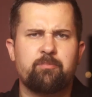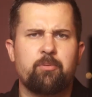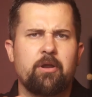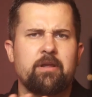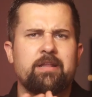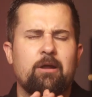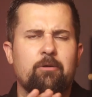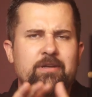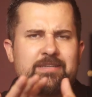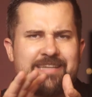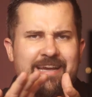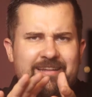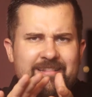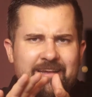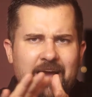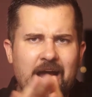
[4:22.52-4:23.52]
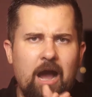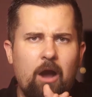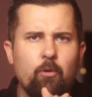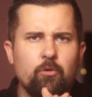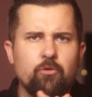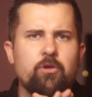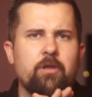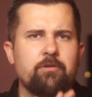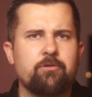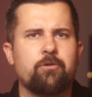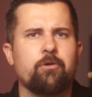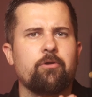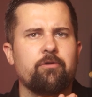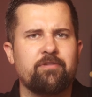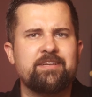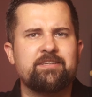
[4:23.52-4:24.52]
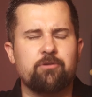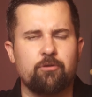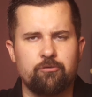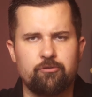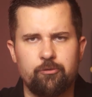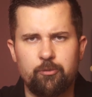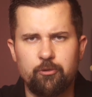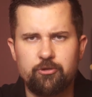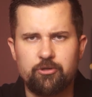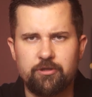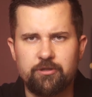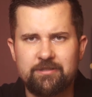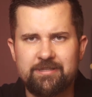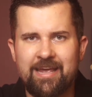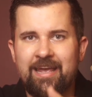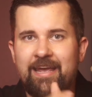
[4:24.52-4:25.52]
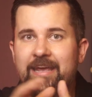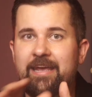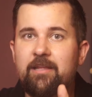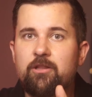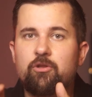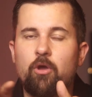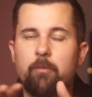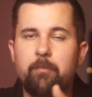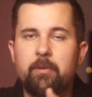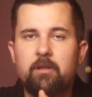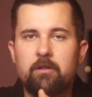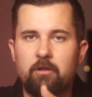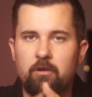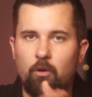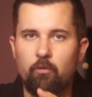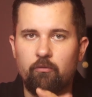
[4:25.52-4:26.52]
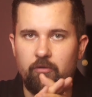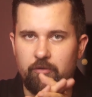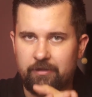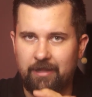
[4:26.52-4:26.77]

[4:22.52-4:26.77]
break down exactly how you can turn these contributions into a million over